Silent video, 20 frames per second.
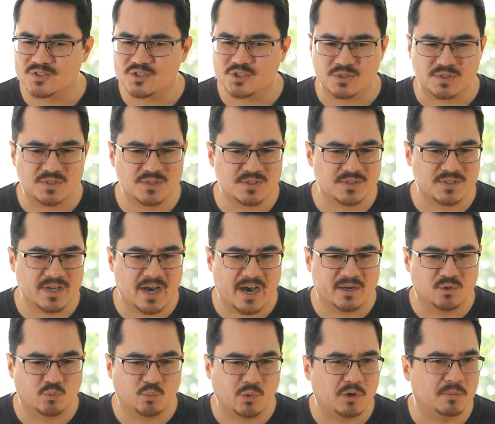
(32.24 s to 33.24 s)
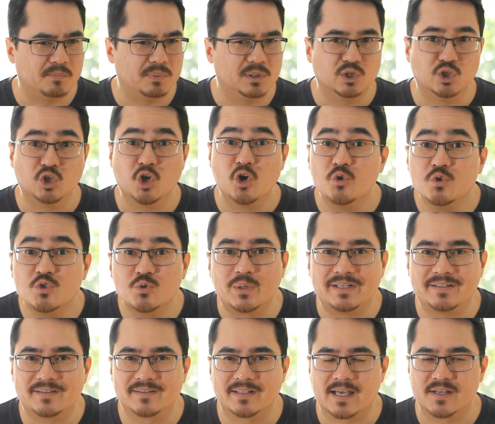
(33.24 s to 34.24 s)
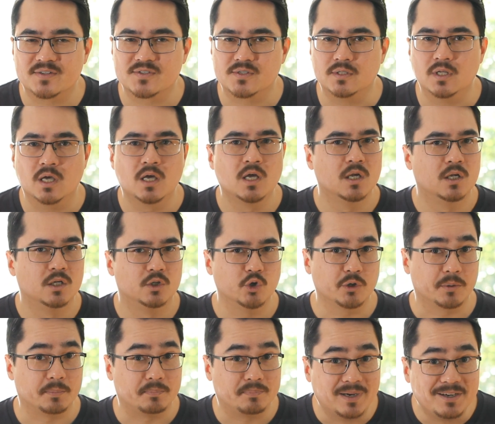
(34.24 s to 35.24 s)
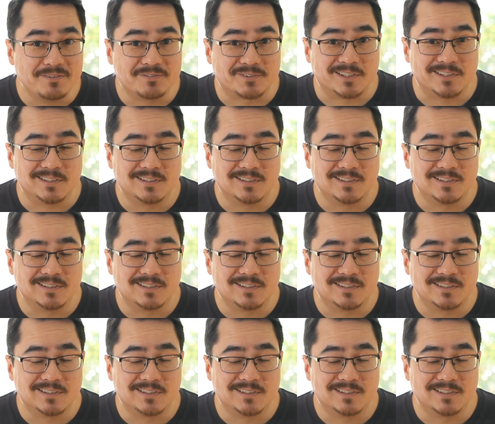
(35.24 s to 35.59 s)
should start well below $20,000, not above it.